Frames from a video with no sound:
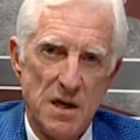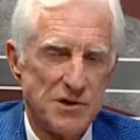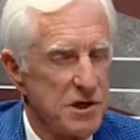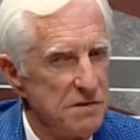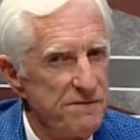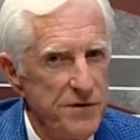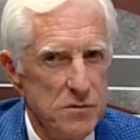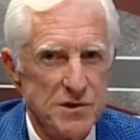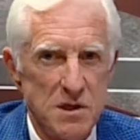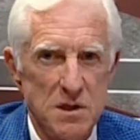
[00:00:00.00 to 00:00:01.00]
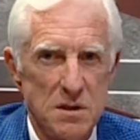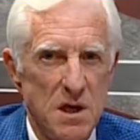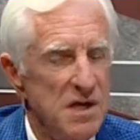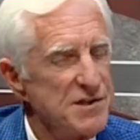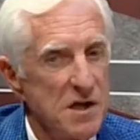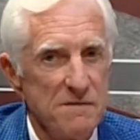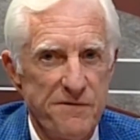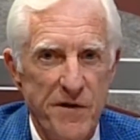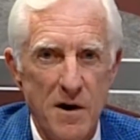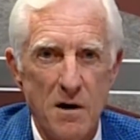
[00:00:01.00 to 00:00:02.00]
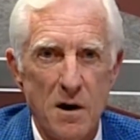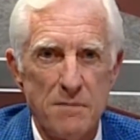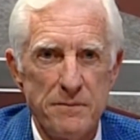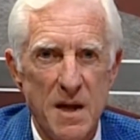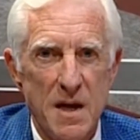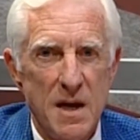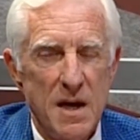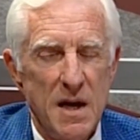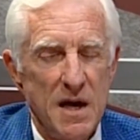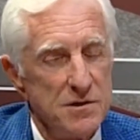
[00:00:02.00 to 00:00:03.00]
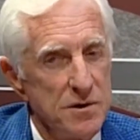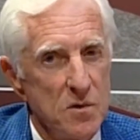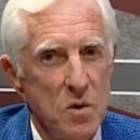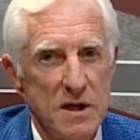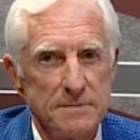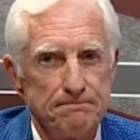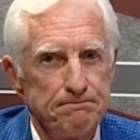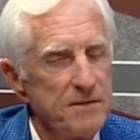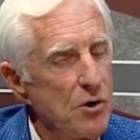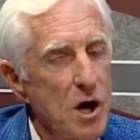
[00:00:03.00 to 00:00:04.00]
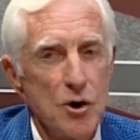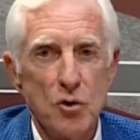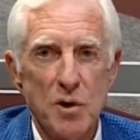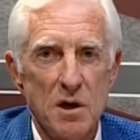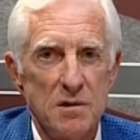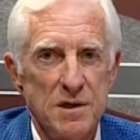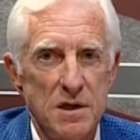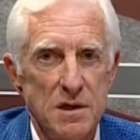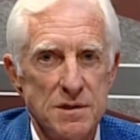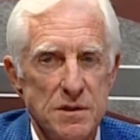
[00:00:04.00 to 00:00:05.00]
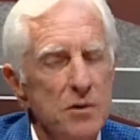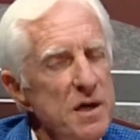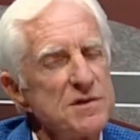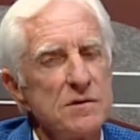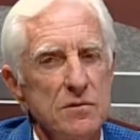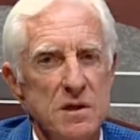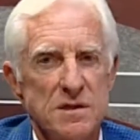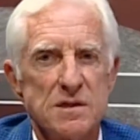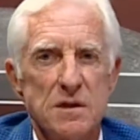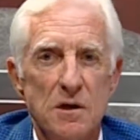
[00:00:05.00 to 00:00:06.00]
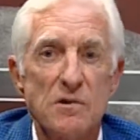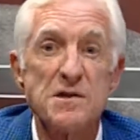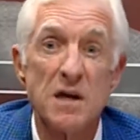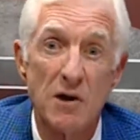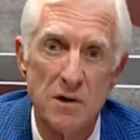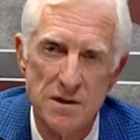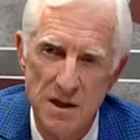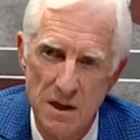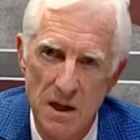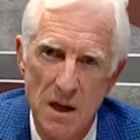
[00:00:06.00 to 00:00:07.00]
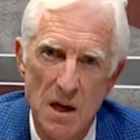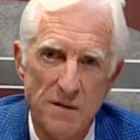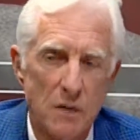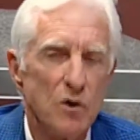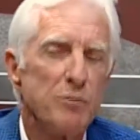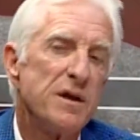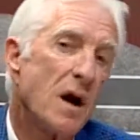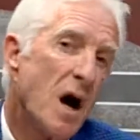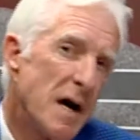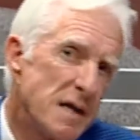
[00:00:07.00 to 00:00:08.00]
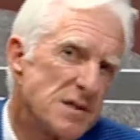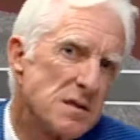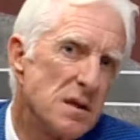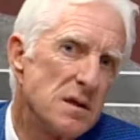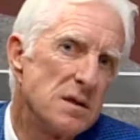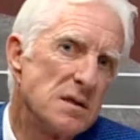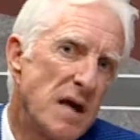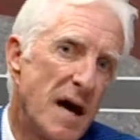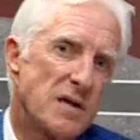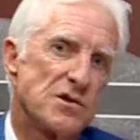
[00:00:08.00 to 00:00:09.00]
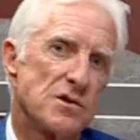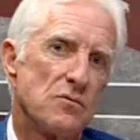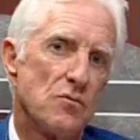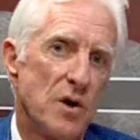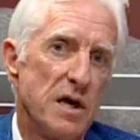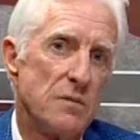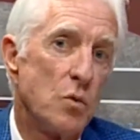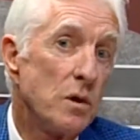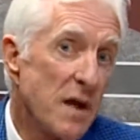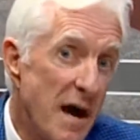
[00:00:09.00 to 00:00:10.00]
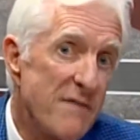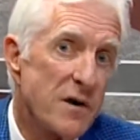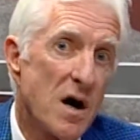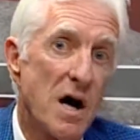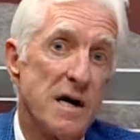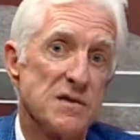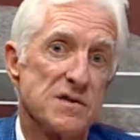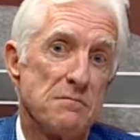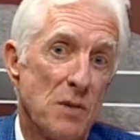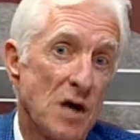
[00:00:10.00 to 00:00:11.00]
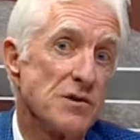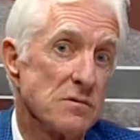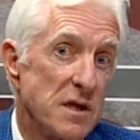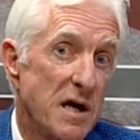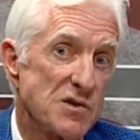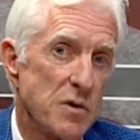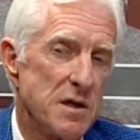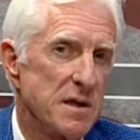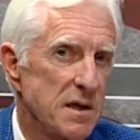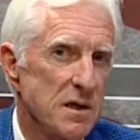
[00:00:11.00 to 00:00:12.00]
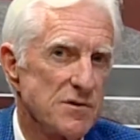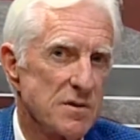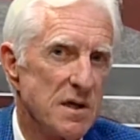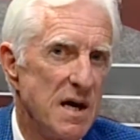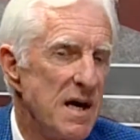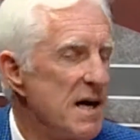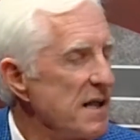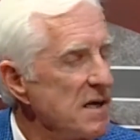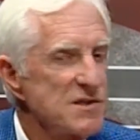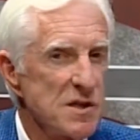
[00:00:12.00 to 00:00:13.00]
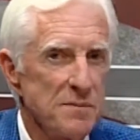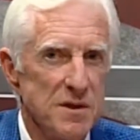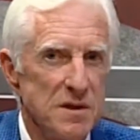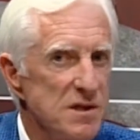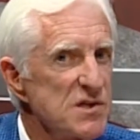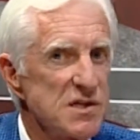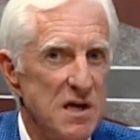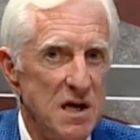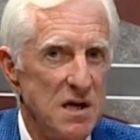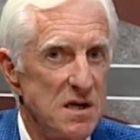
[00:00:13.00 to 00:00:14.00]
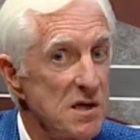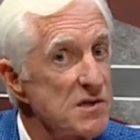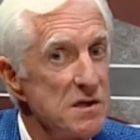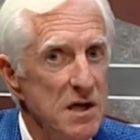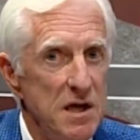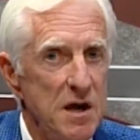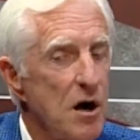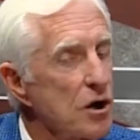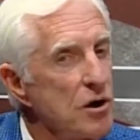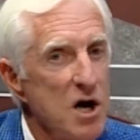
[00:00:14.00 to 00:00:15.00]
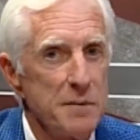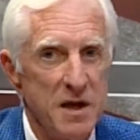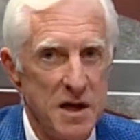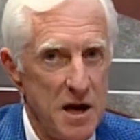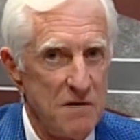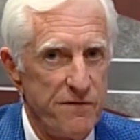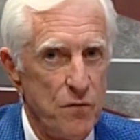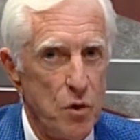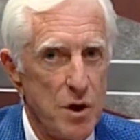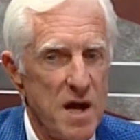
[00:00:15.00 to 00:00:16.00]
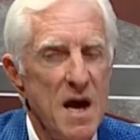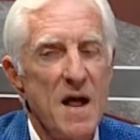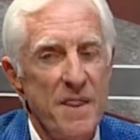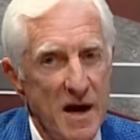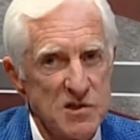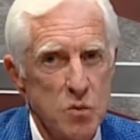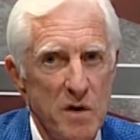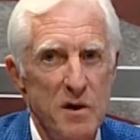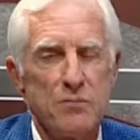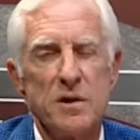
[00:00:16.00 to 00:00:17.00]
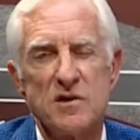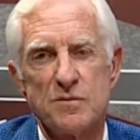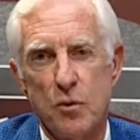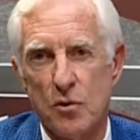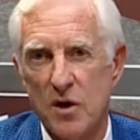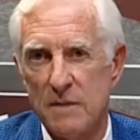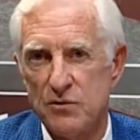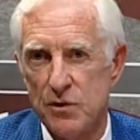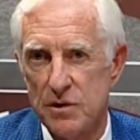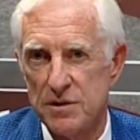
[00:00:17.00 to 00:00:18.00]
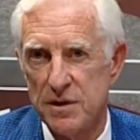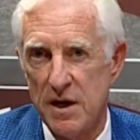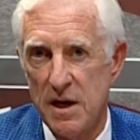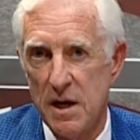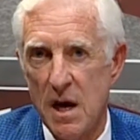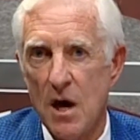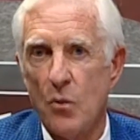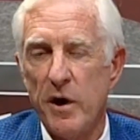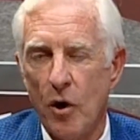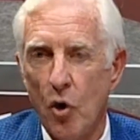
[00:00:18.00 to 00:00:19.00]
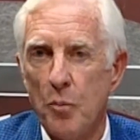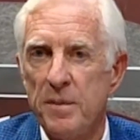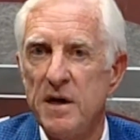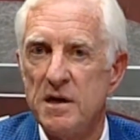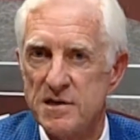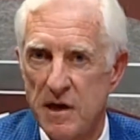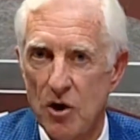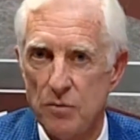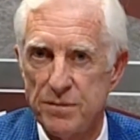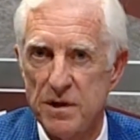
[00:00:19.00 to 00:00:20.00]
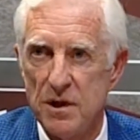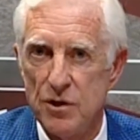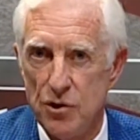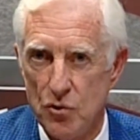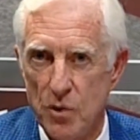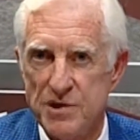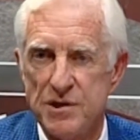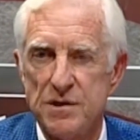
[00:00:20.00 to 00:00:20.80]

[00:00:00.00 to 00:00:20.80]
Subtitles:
it's confusing, it's unfair, and you know what? There are no guarantees. Oh, yes, there is. There is a guarantee that we'll be the highest tax rate, we'll have the highest marginal tax rate in the country. That's something this state doesn't need, our economy can't afford. That's why we bring this program to you today. We hope it has helped you reach a